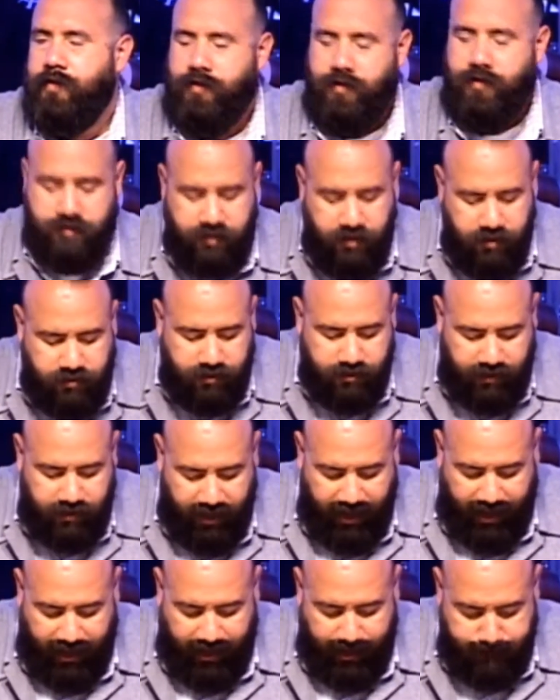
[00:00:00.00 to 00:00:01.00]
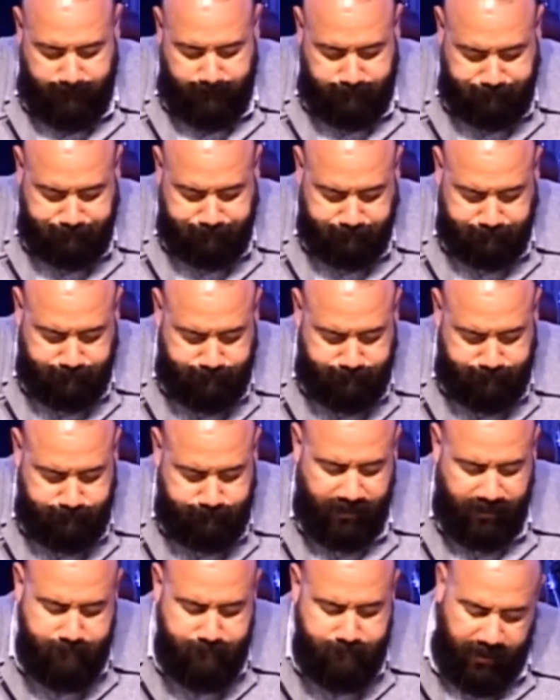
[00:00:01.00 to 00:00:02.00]
You see, today,
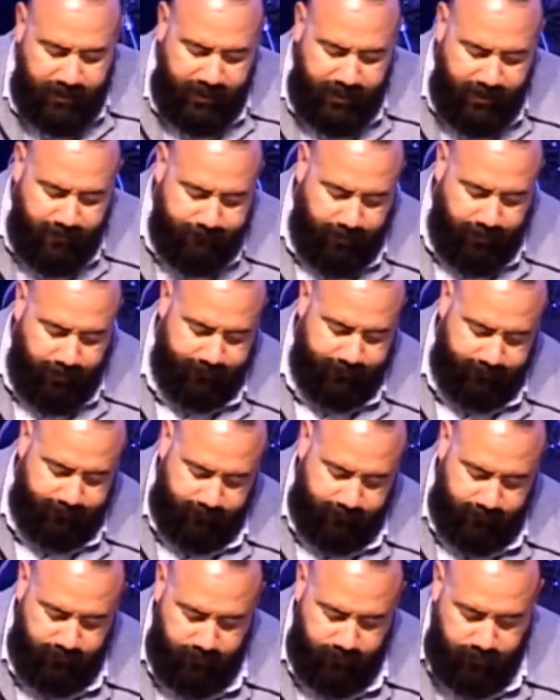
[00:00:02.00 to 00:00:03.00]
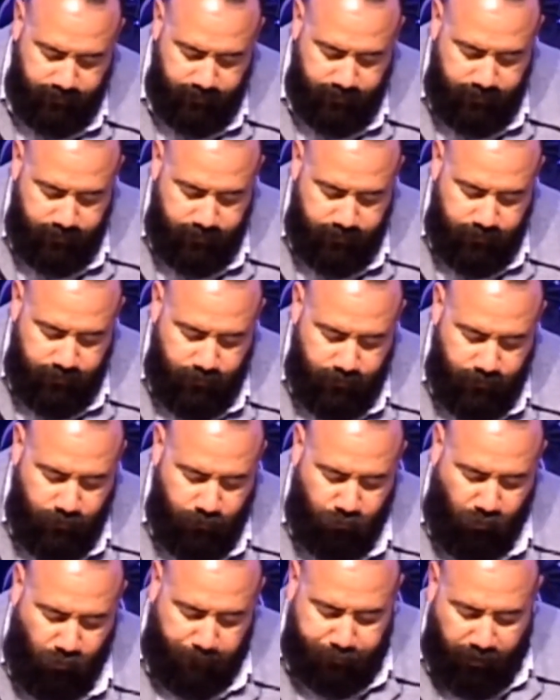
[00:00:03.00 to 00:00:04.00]
Many of us
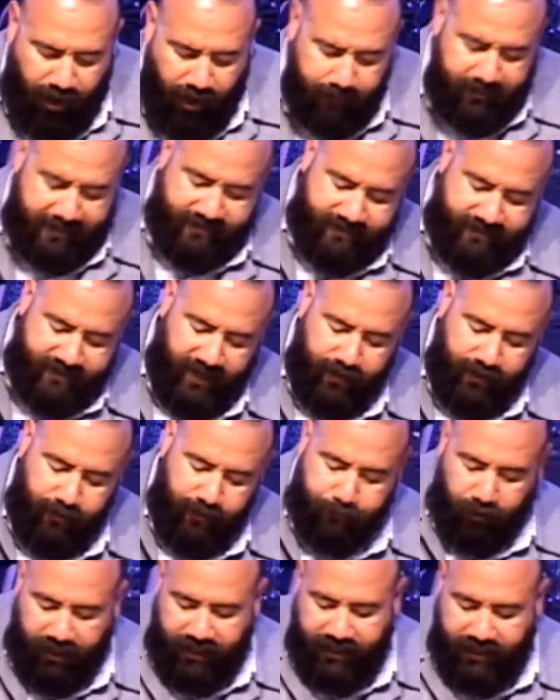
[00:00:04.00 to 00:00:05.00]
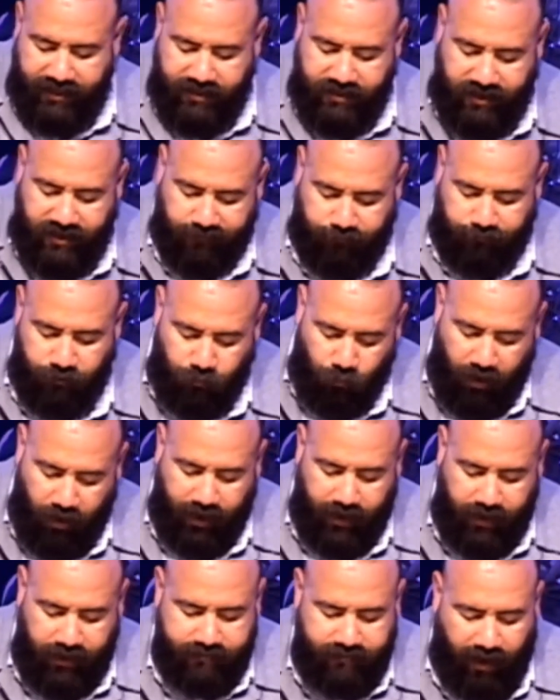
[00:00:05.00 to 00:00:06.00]
will probably celebrate in different
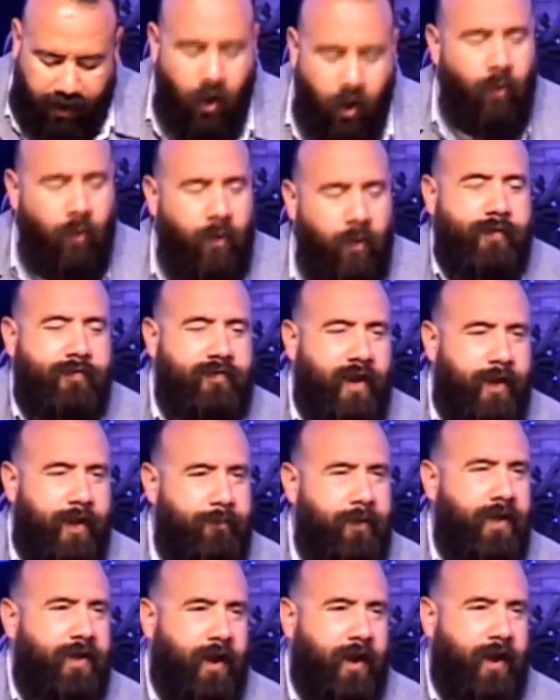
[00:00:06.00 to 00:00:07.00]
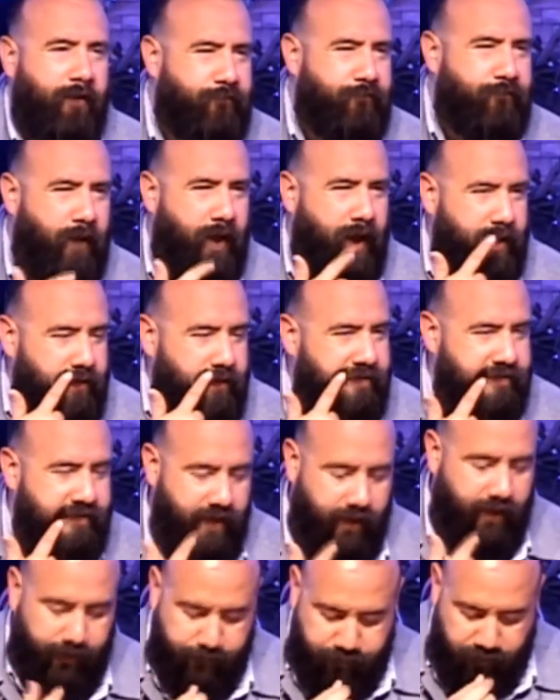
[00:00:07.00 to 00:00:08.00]
ways. I always say be careful how you
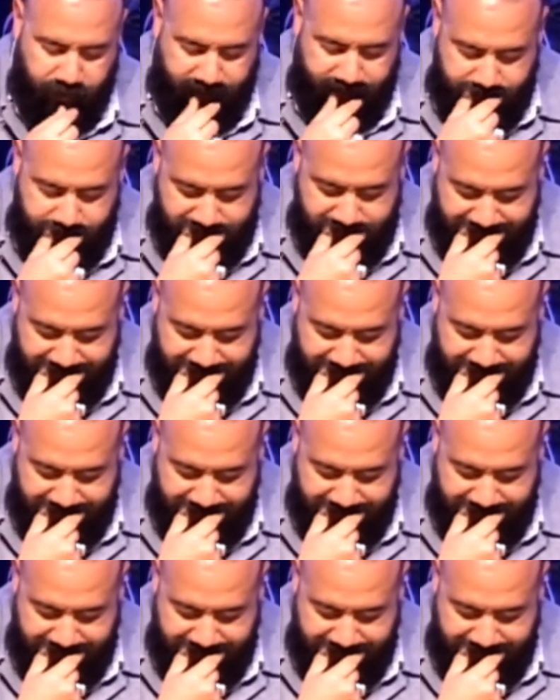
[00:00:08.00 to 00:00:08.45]
celebrate.